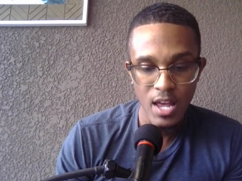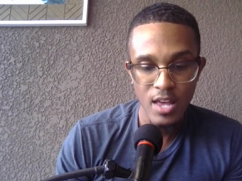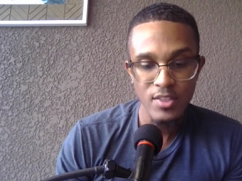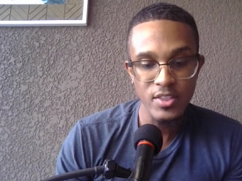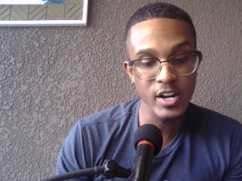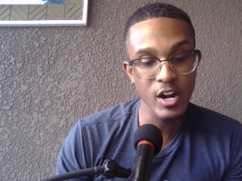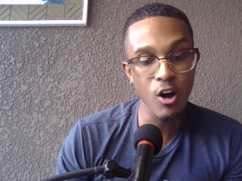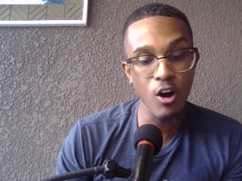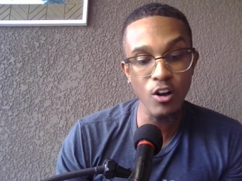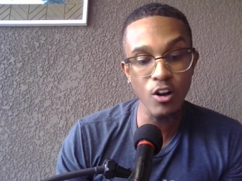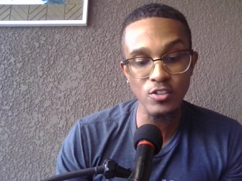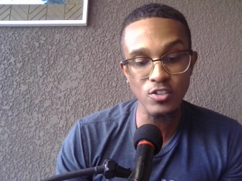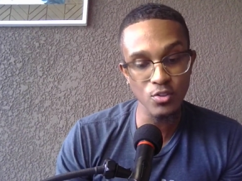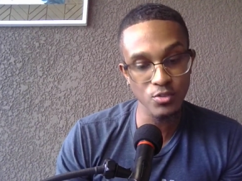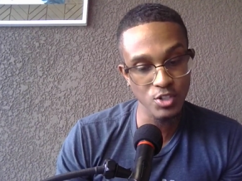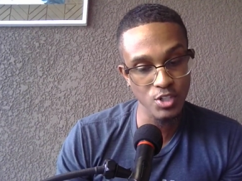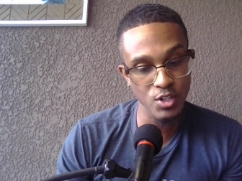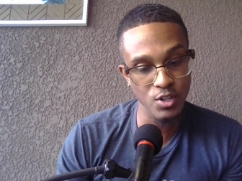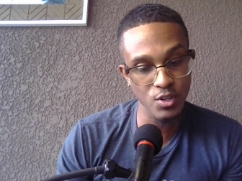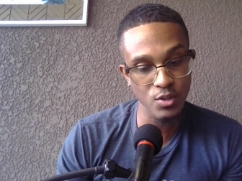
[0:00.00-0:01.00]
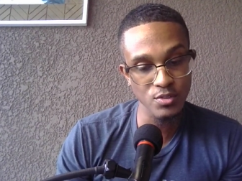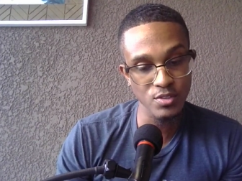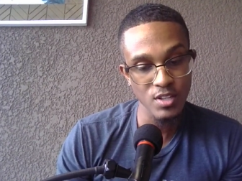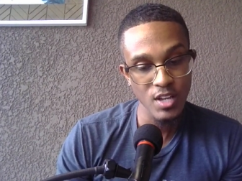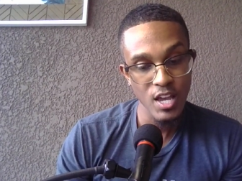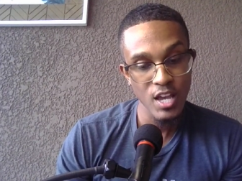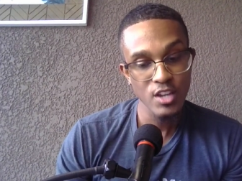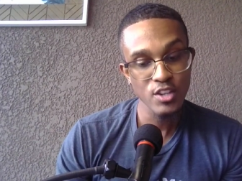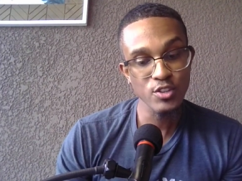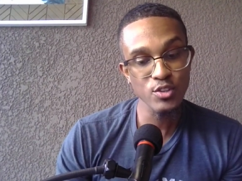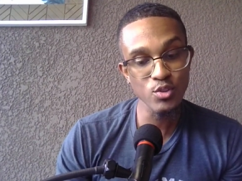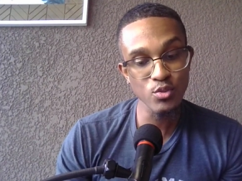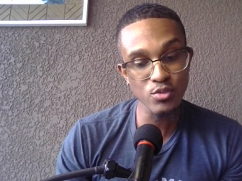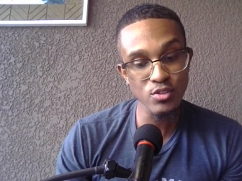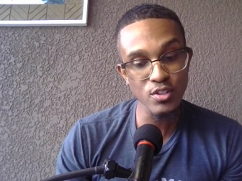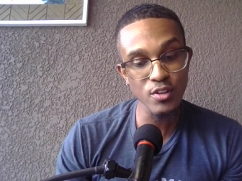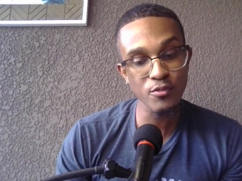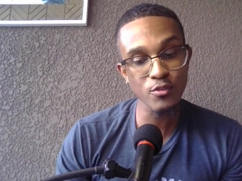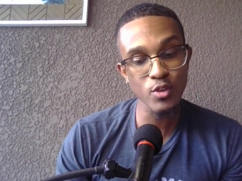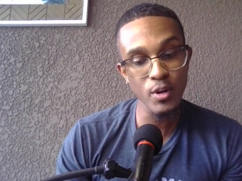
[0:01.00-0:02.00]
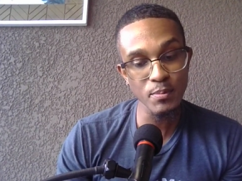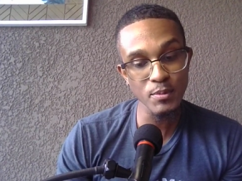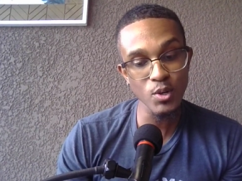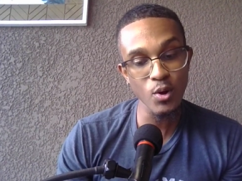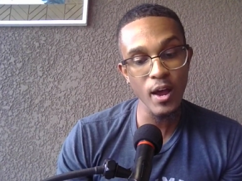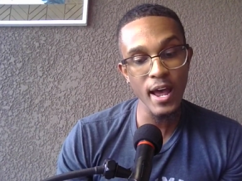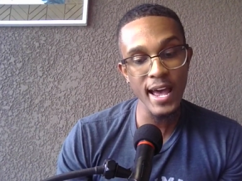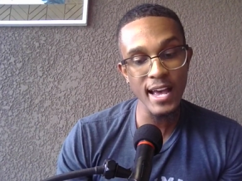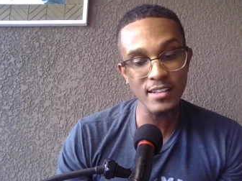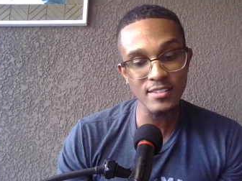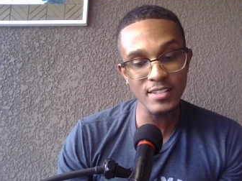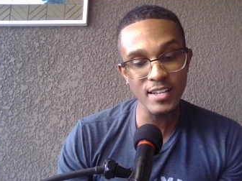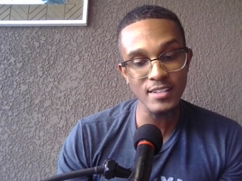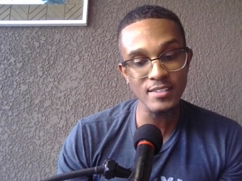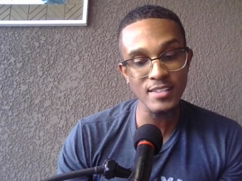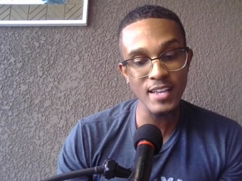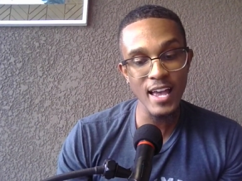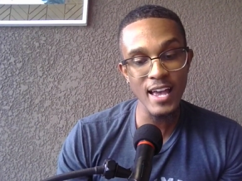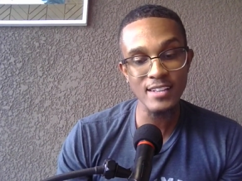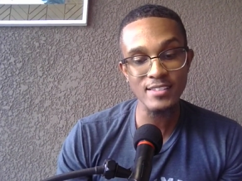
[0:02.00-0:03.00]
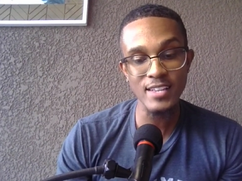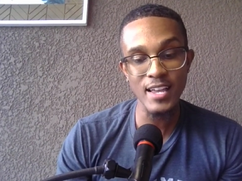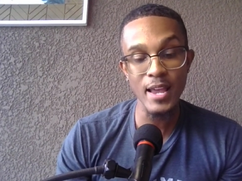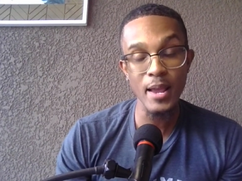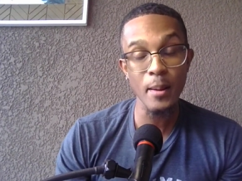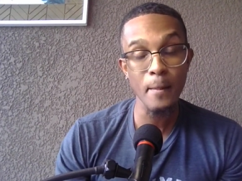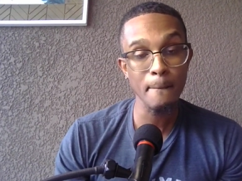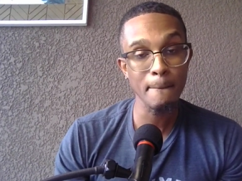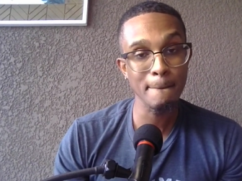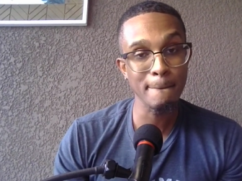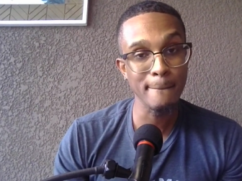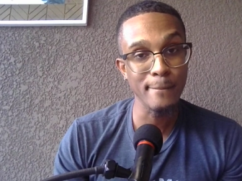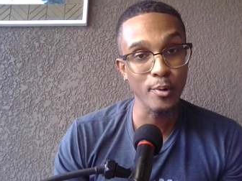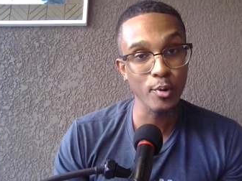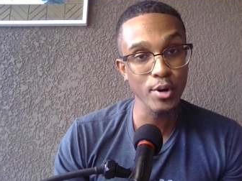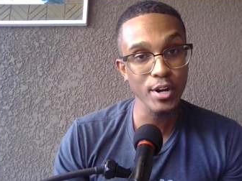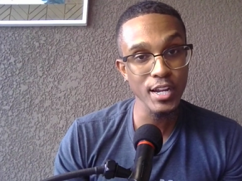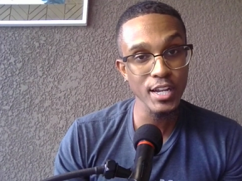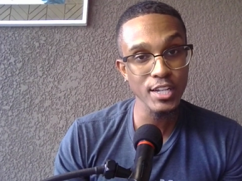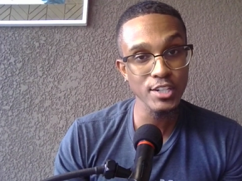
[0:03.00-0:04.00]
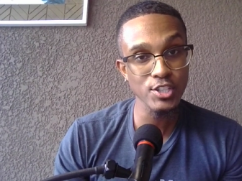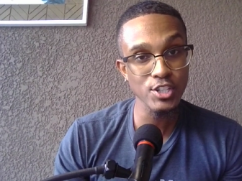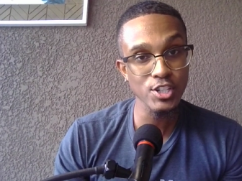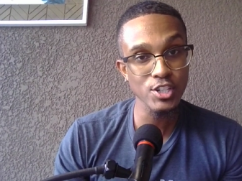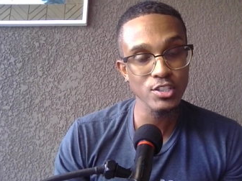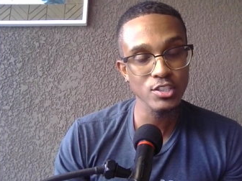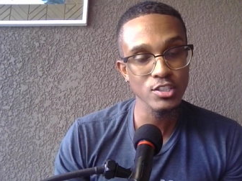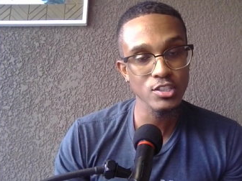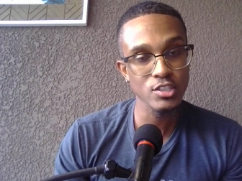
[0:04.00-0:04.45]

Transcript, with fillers: Then it also shows use of crypto assets as a bridge